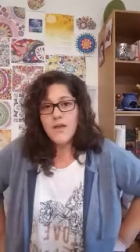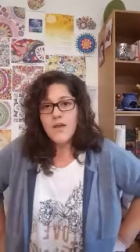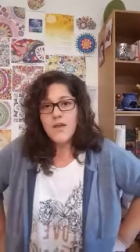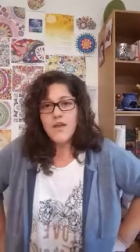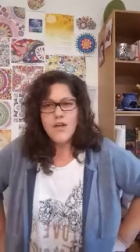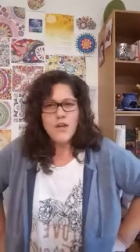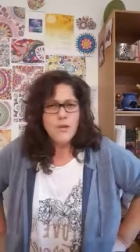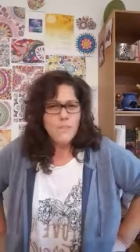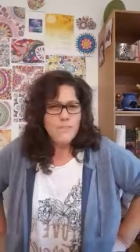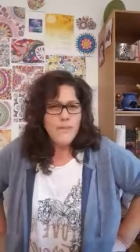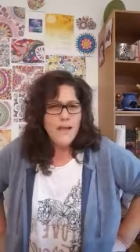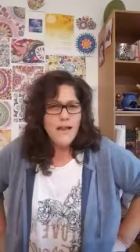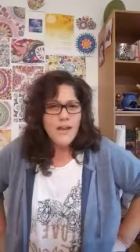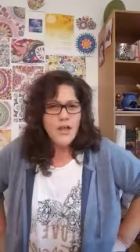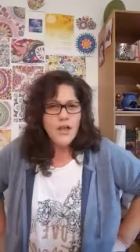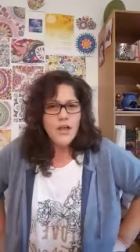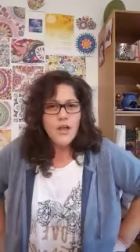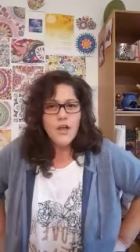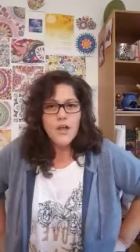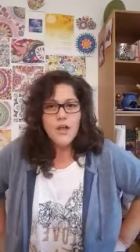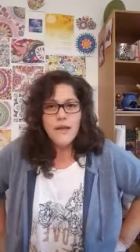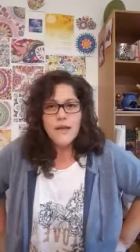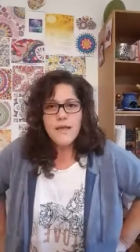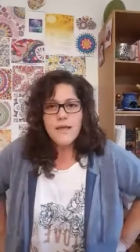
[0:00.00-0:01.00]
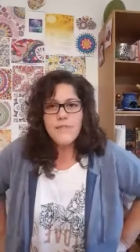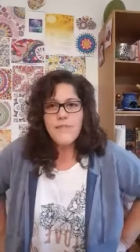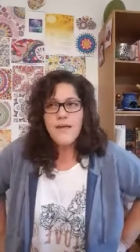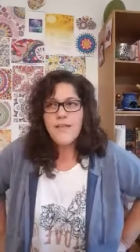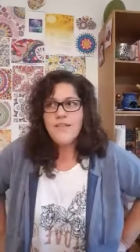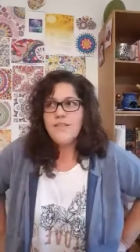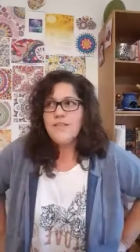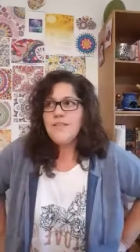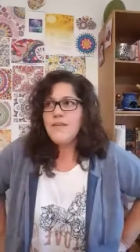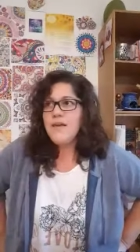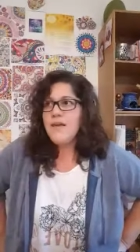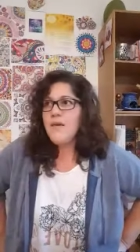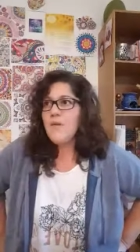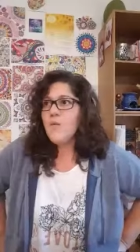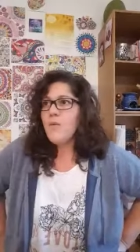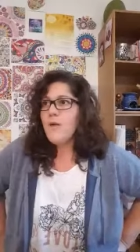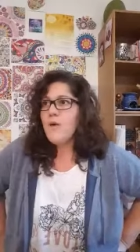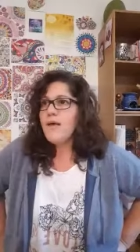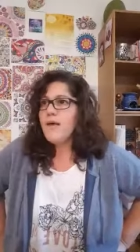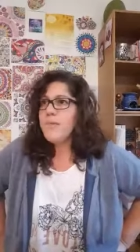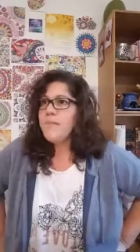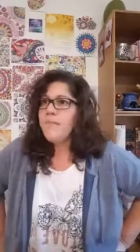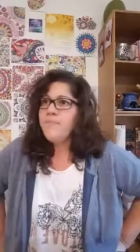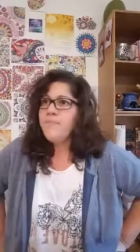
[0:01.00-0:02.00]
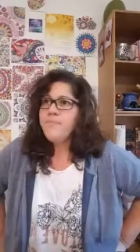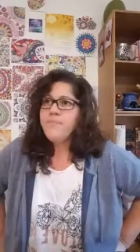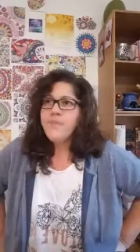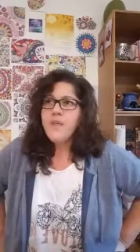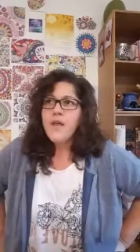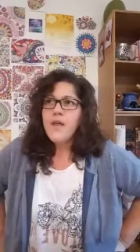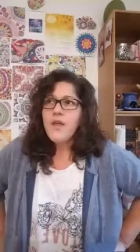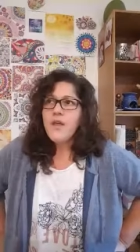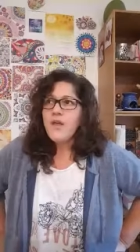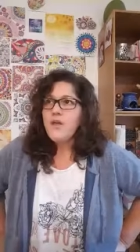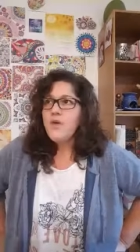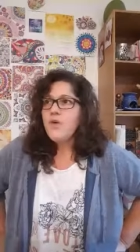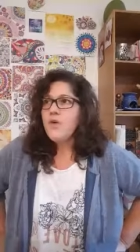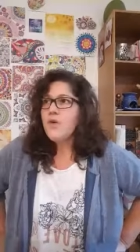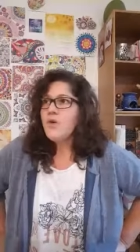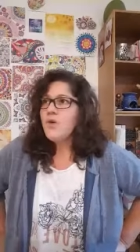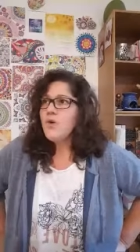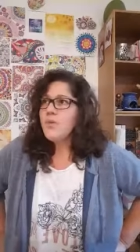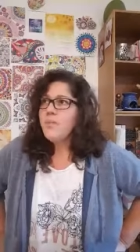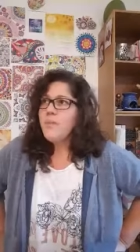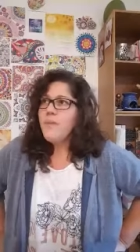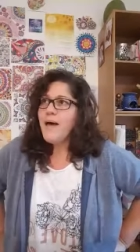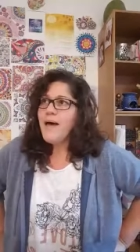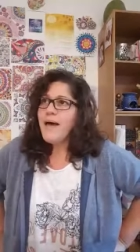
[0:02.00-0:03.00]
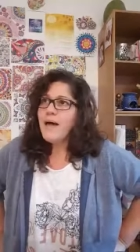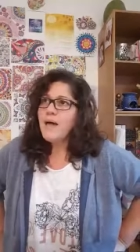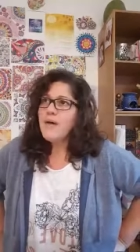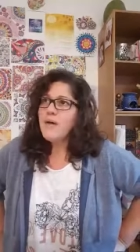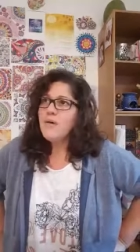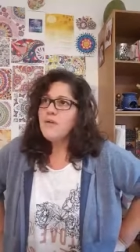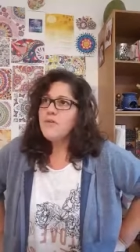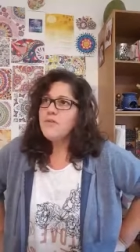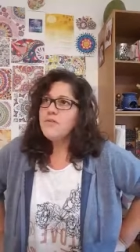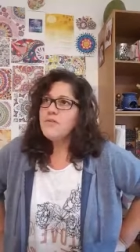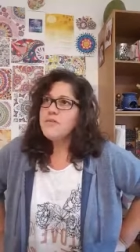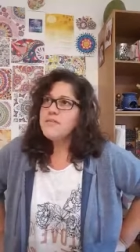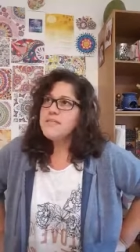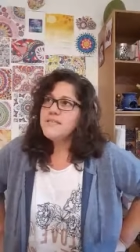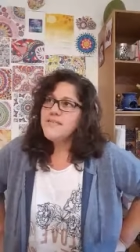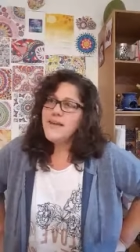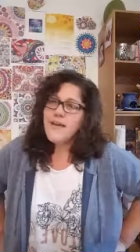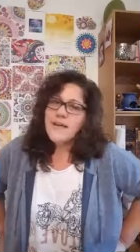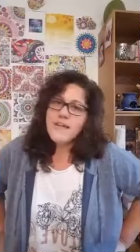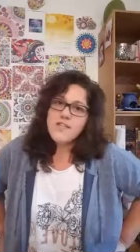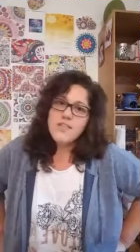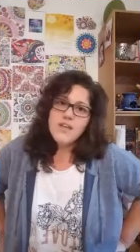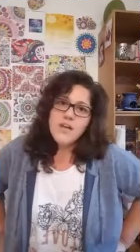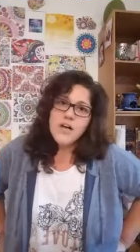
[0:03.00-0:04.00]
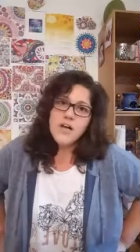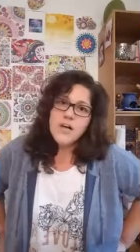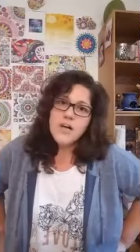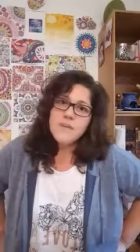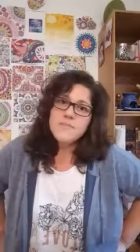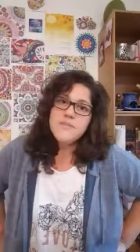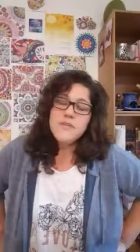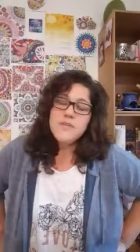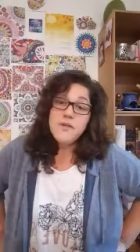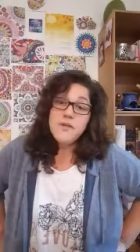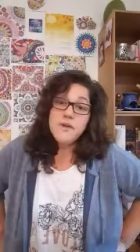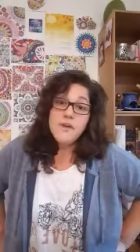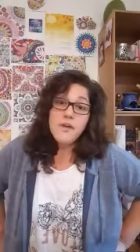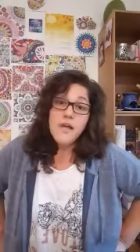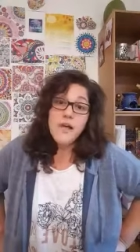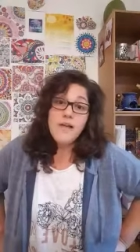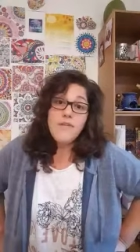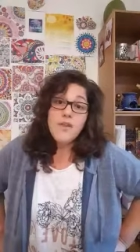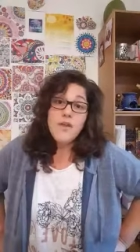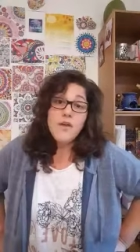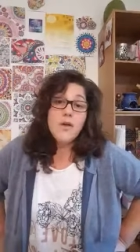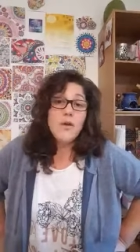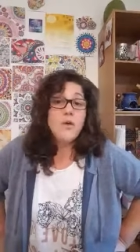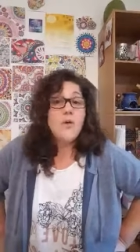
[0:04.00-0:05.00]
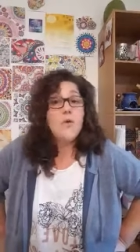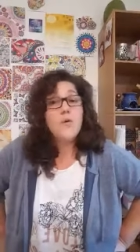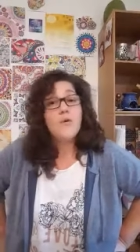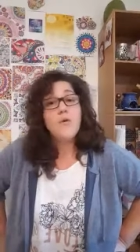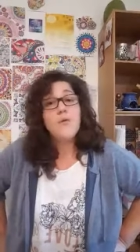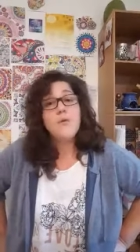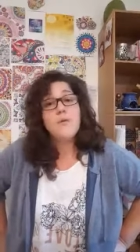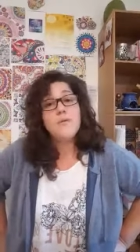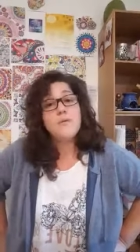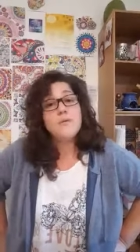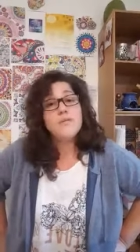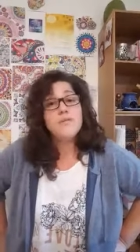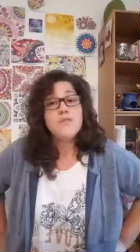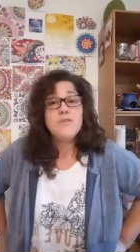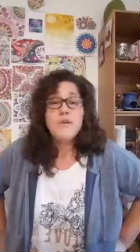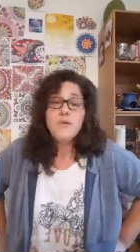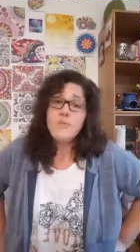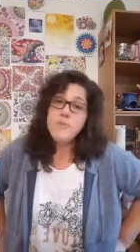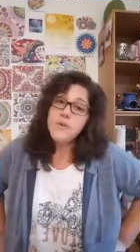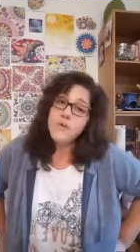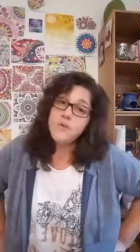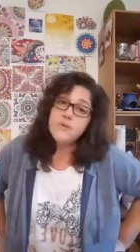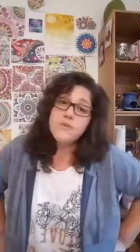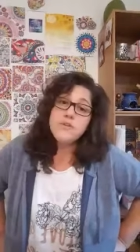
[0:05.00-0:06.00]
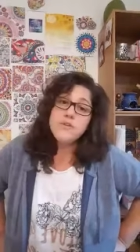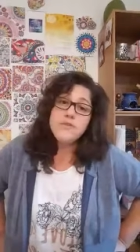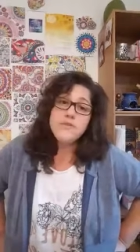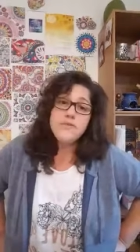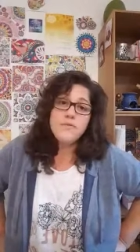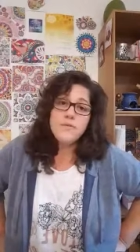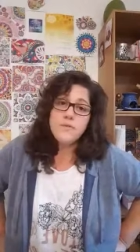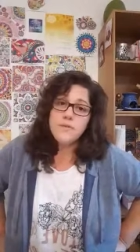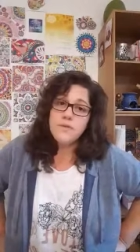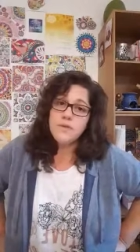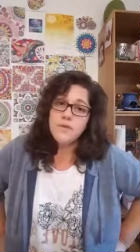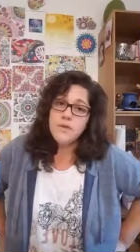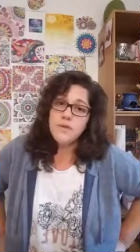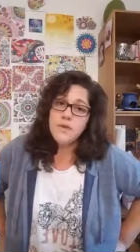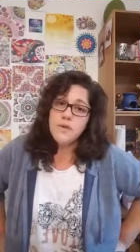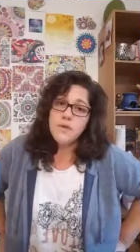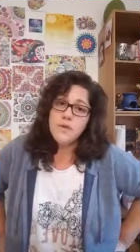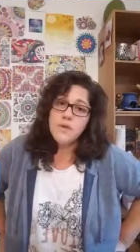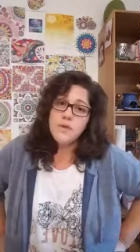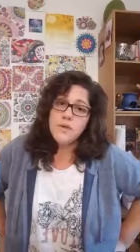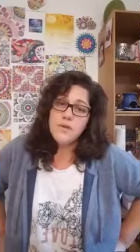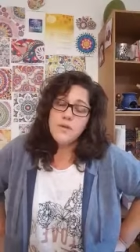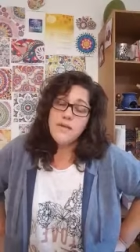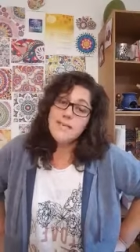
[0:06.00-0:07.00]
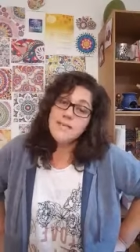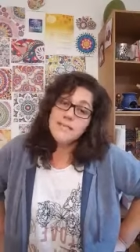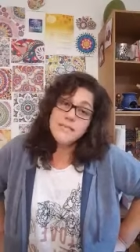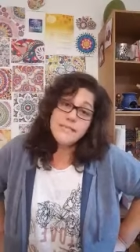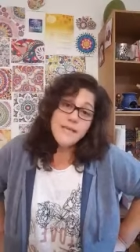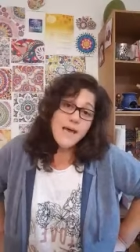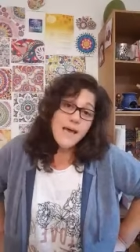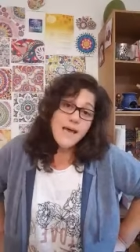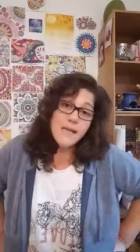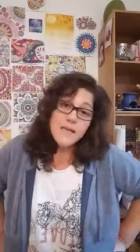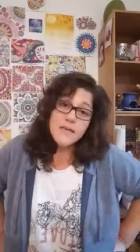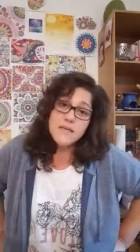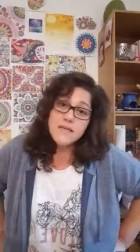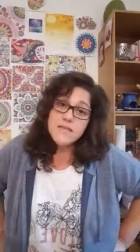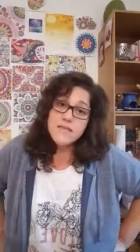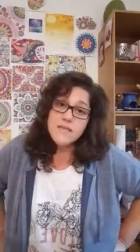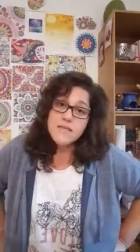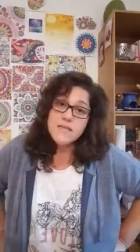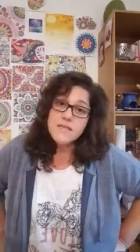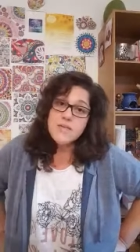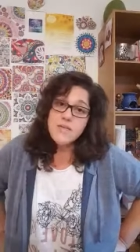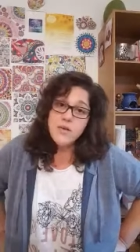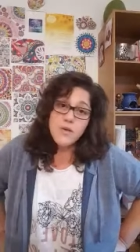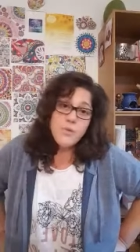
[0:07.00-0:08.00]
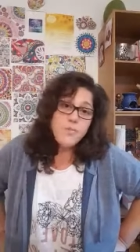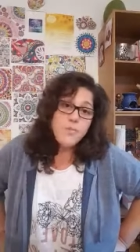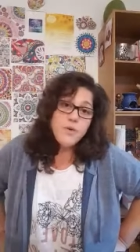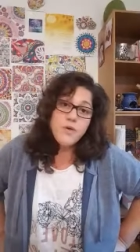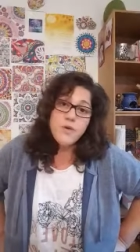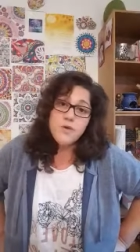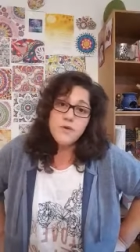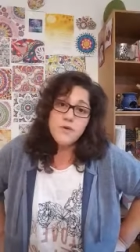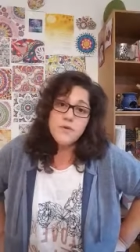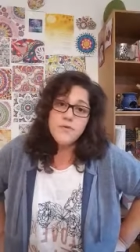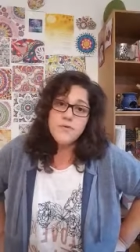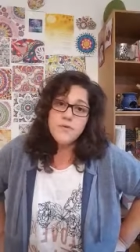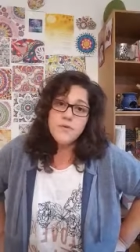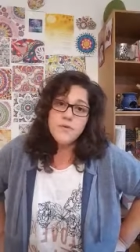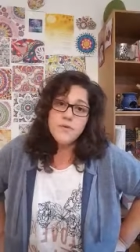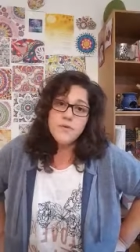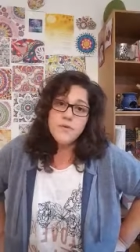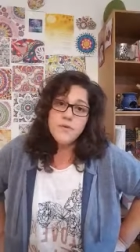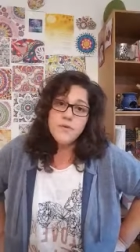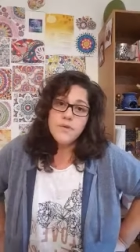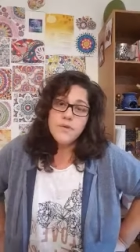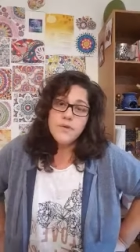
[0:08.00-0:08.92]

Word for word: You know, melancholy, that thing where you look back on the sad times in your life and you go, oh, so beautiful. That sadness is so beautiful.